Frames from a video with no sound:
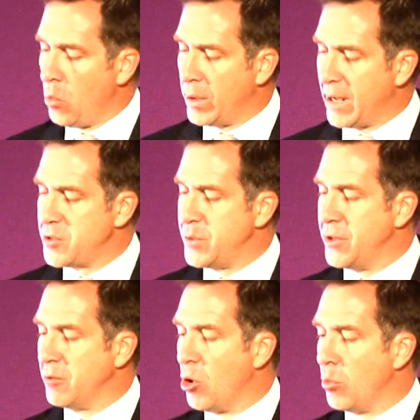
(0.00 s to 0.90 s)
We're going to be
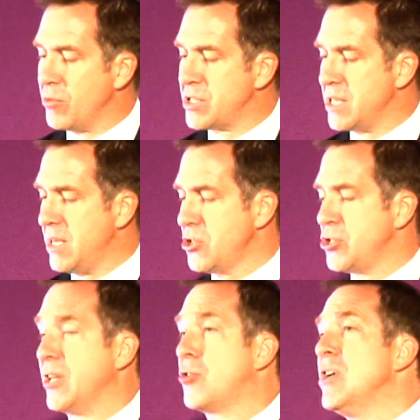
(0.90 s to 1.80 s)
doing more with research.
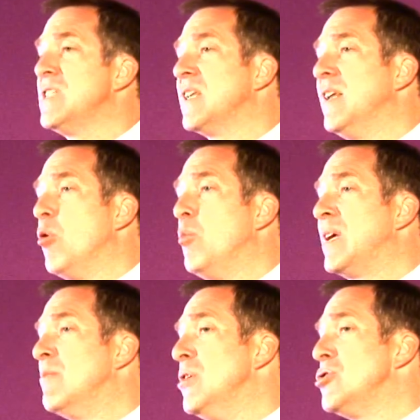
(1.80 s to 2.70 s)
Increasingly, we'll be
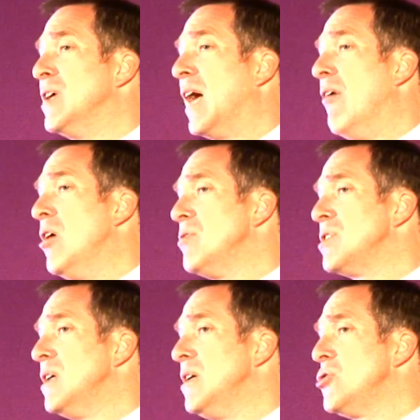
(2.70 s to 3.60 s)
commissioning our own
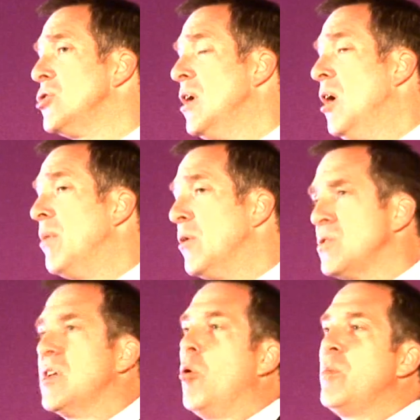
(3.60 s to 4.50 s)
research, but
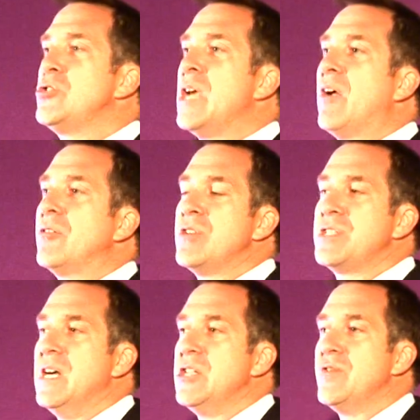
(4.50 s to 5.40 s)
also we'll be sharing the
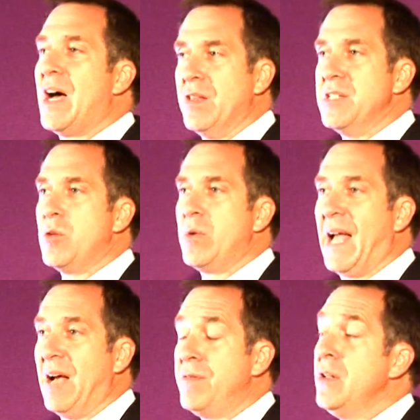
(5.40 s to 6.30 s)
research of others that we
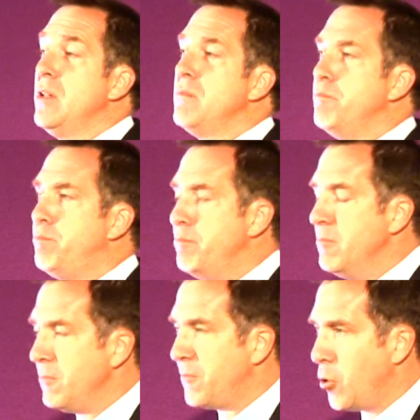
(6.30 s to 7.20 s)
have
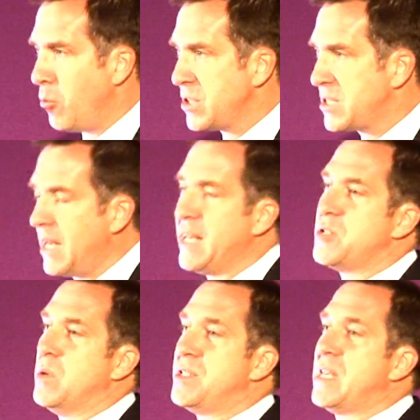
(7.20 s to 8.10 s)
formed ties
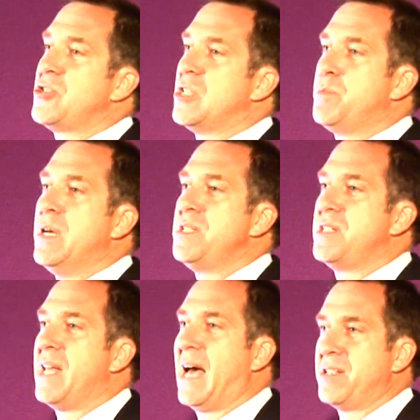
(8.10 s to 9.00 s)
with, such as
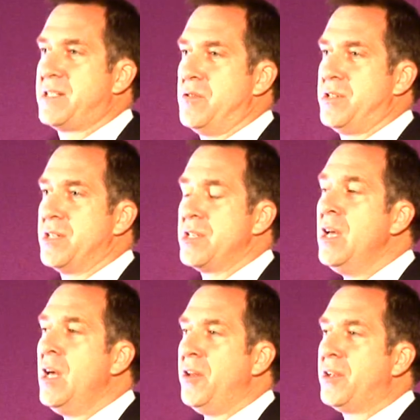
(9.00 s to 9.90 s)
Burson and Associates.
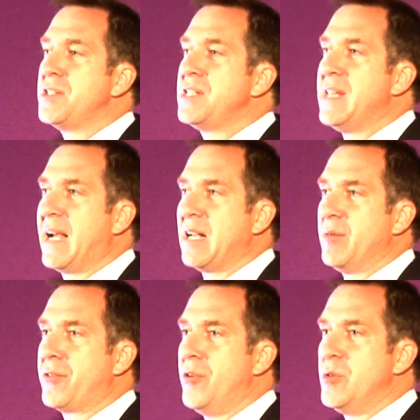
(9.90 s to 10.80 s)
You can see that
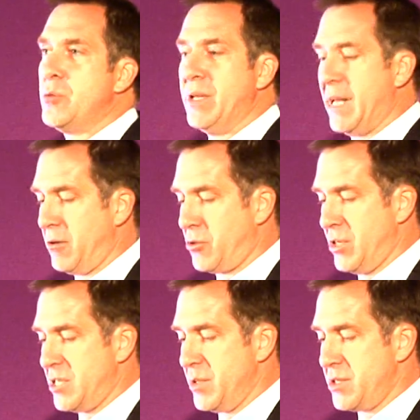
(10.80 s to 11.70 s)
coming through between now and
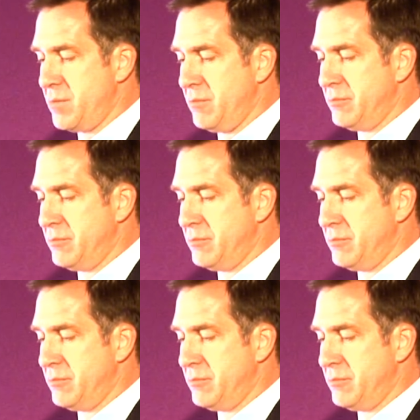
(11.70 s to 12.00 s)
Christmas.